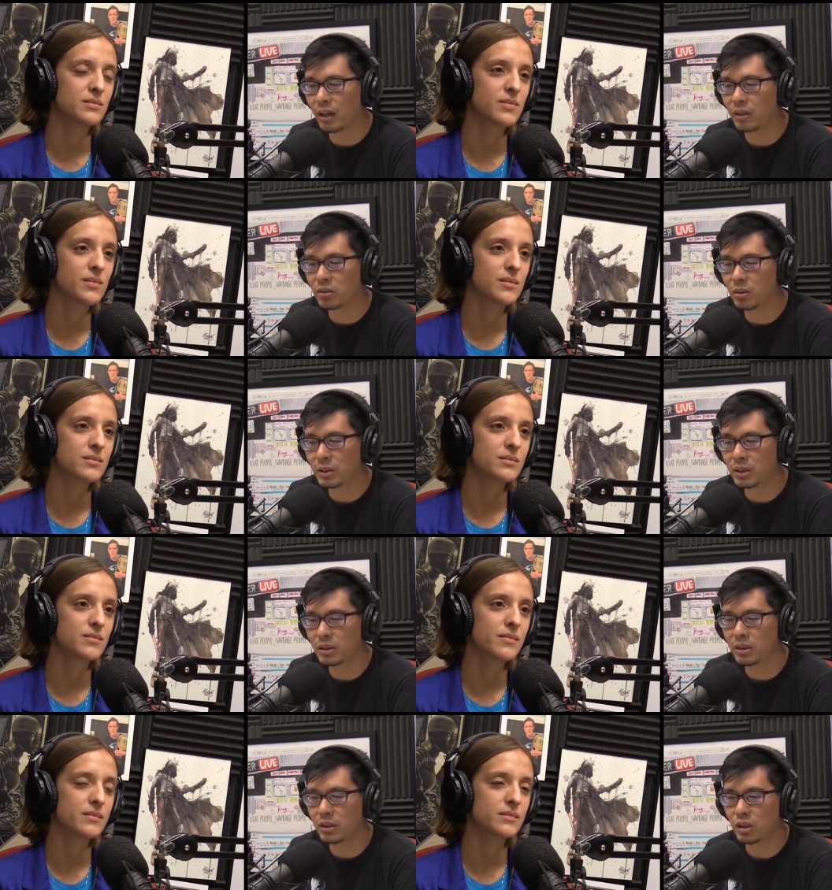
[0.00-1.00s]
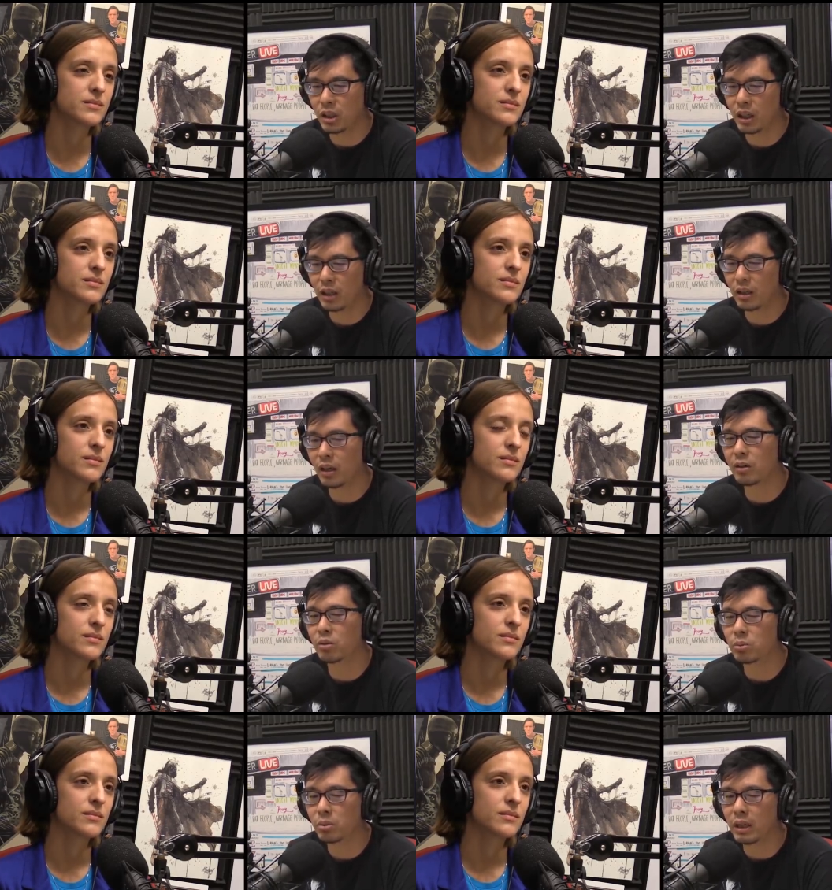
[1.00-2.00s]
Speaker 1: I like her so much is she had a lot of
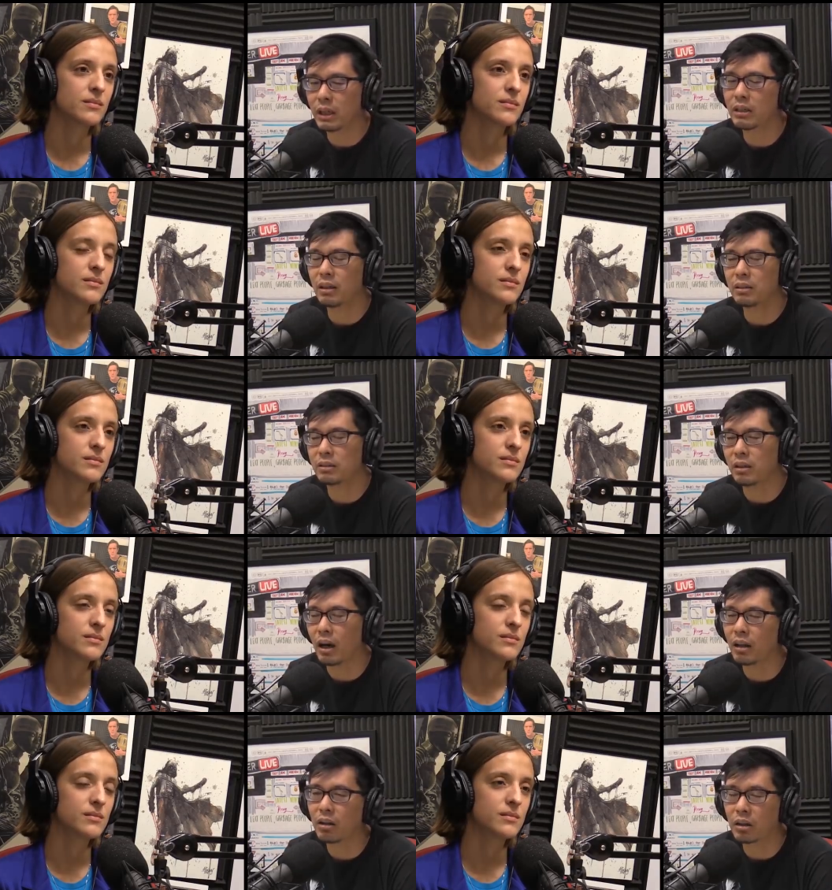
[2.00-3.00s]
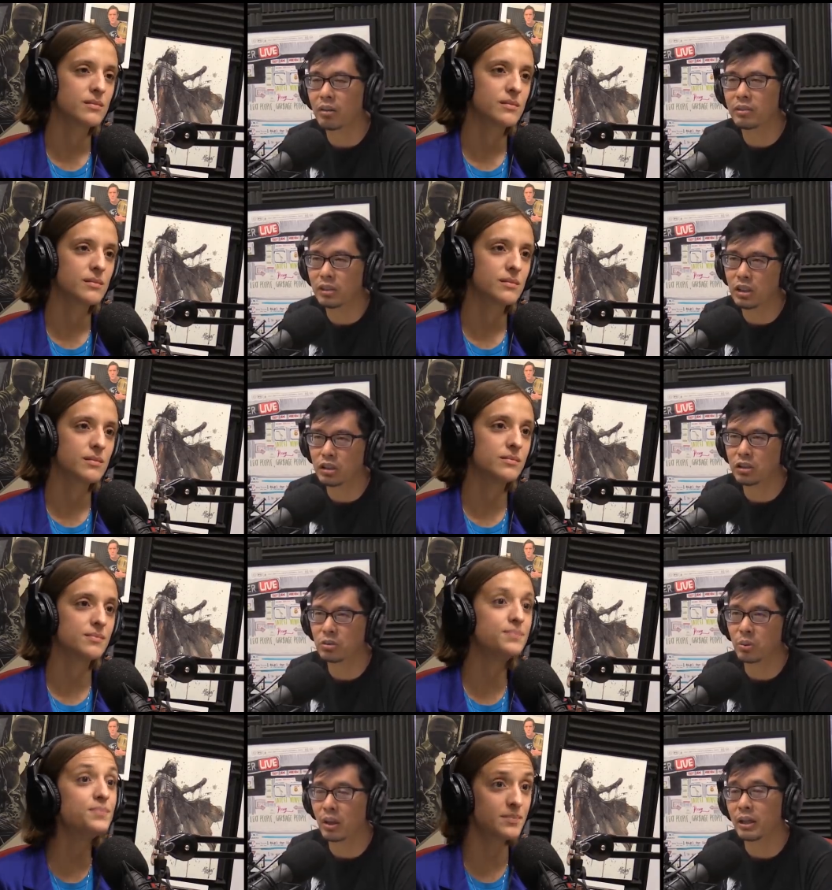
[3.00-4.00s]
great dialogue
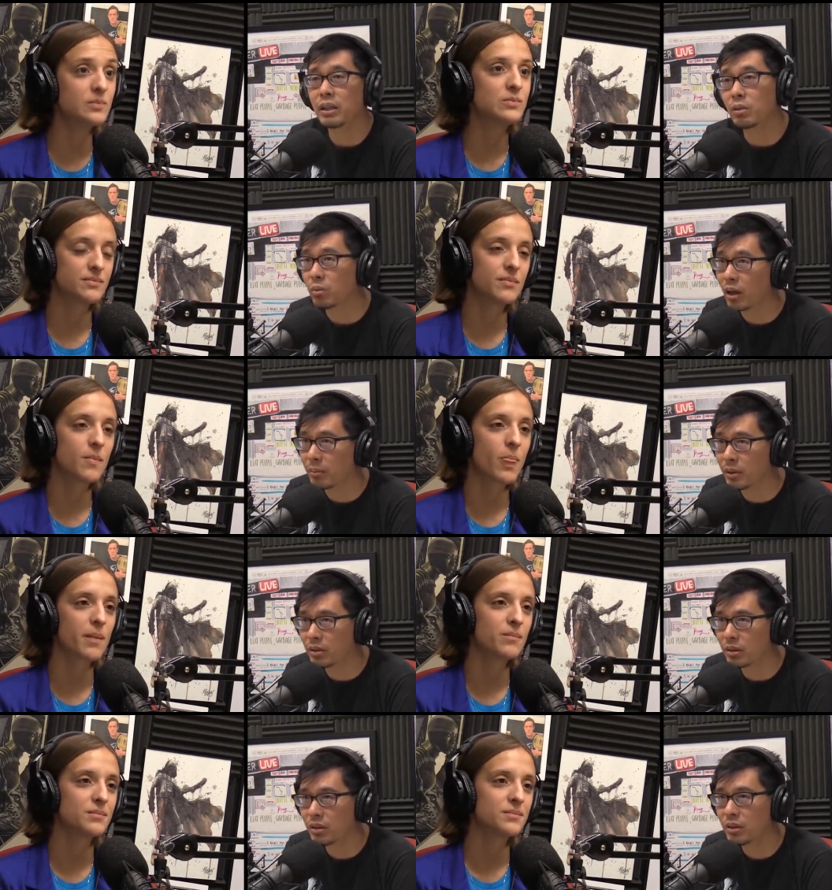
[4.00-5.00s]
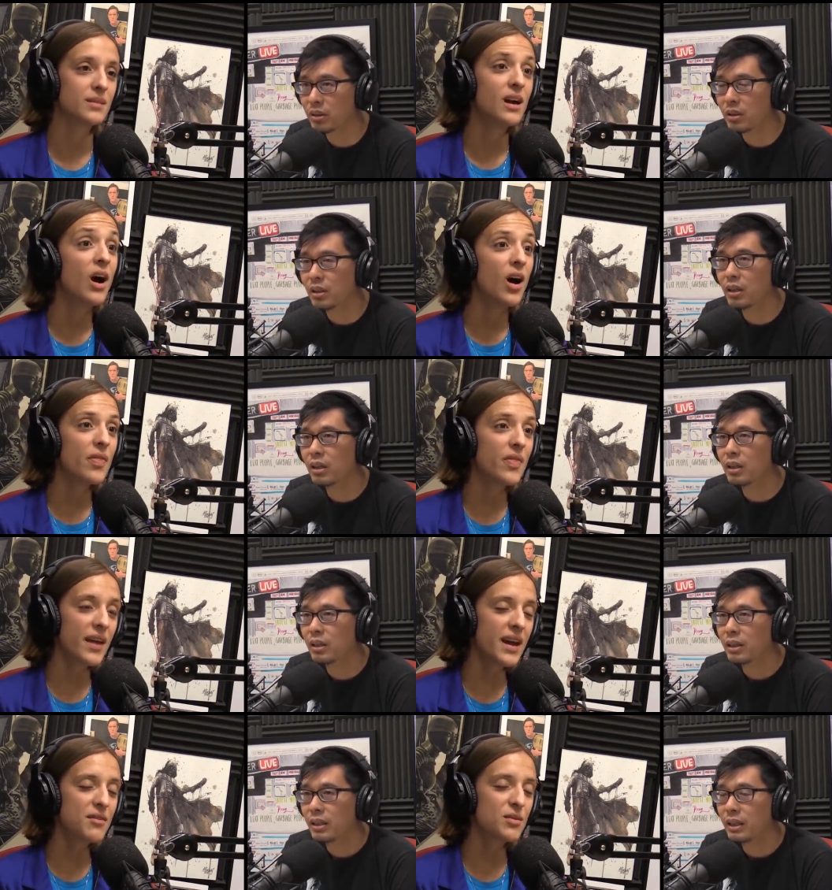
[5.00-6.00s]
conversations with mm -hmm. like mm-hmm. King Robert.
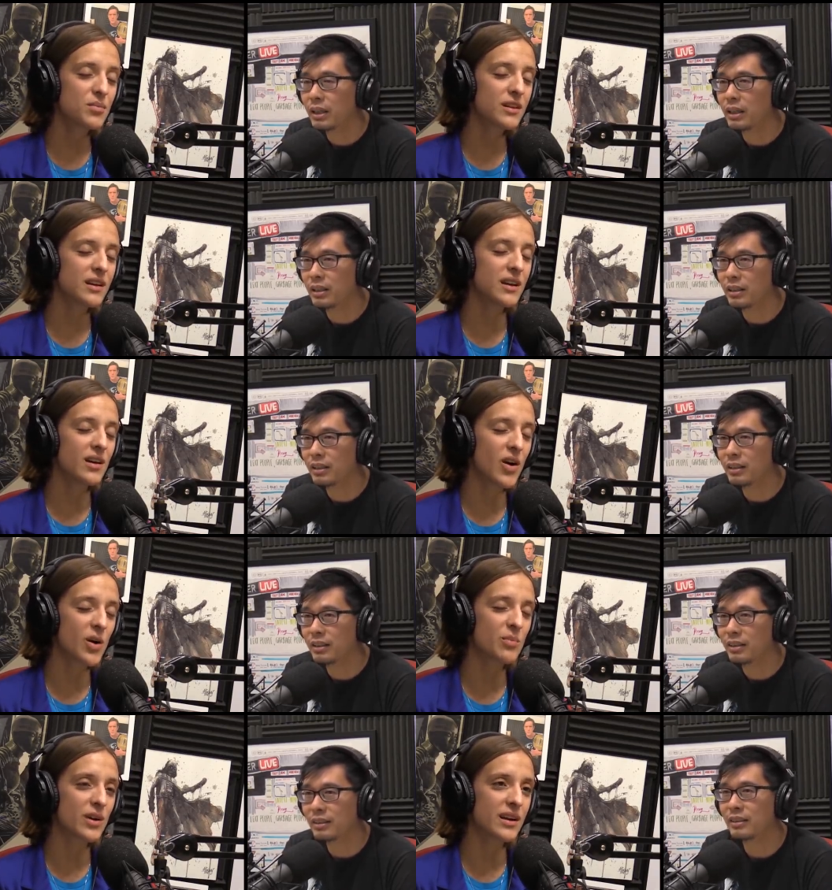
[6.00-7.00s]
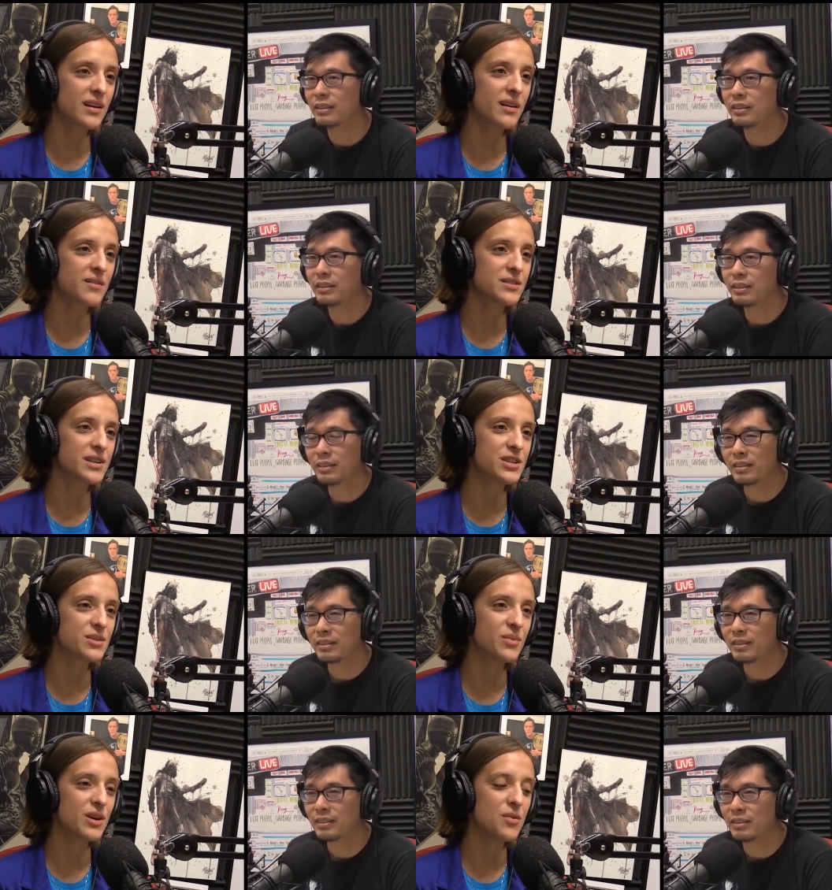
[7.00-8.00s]
Speaker 2: They have a really heartbreaking
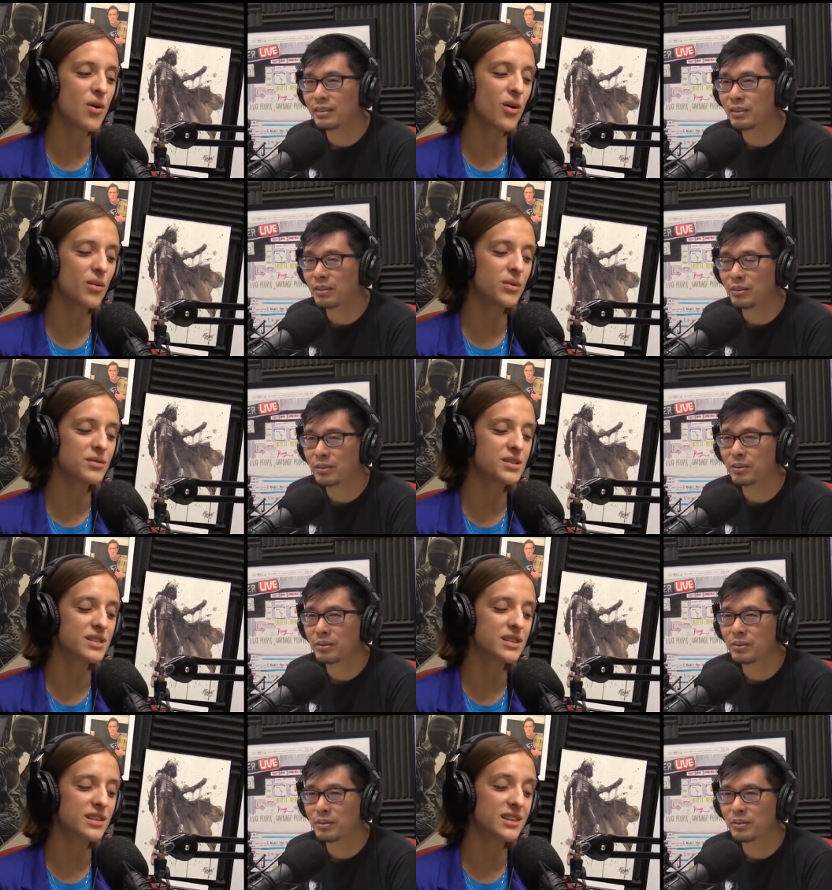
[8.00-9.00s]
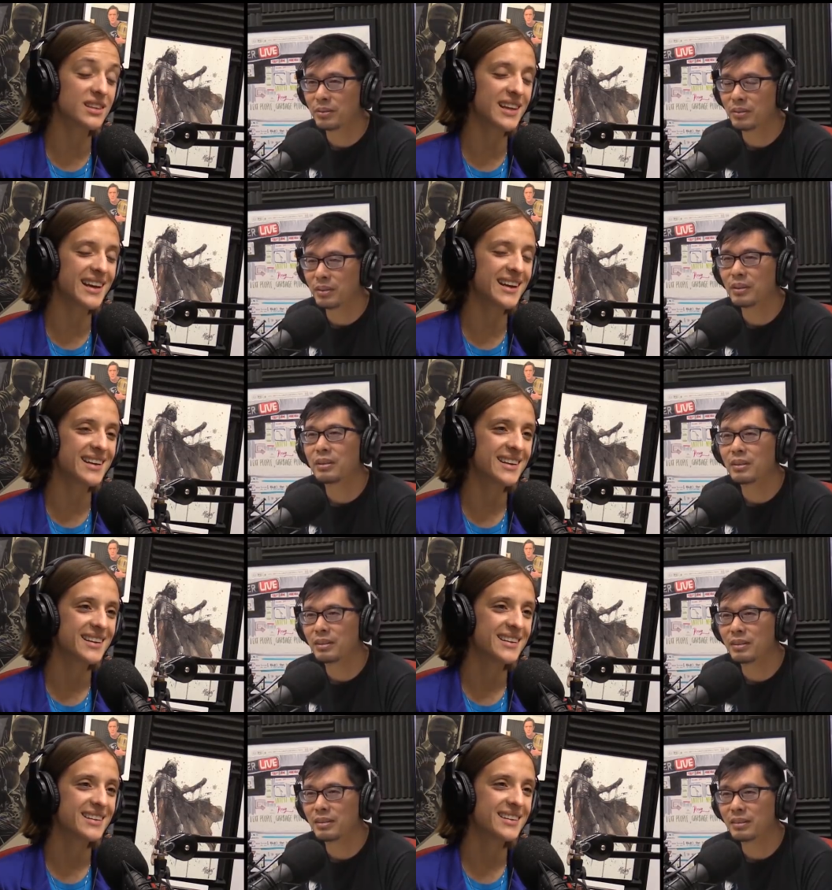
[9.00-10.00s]
conversation where you almost think
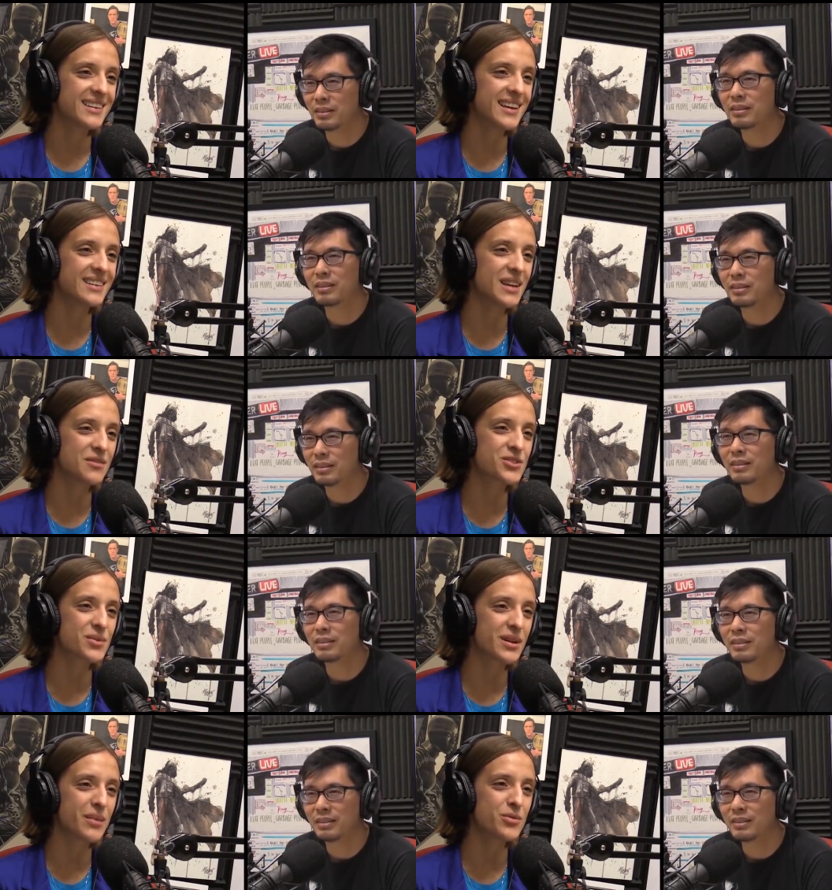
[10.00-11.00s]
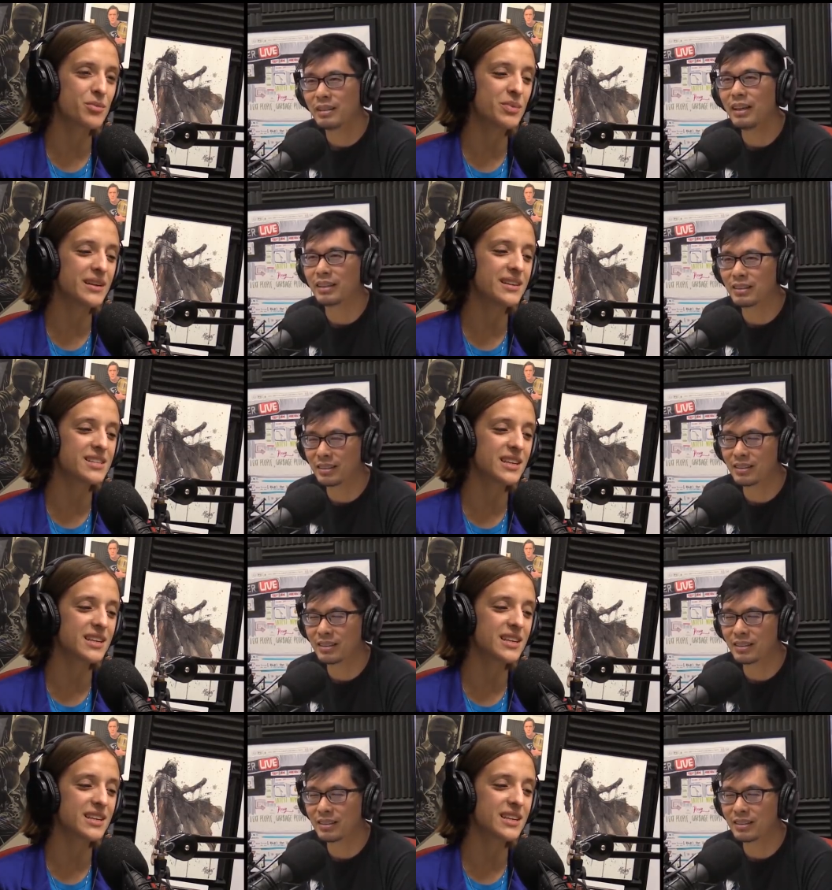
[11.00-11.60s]
that they've sort of come to a peace, yes.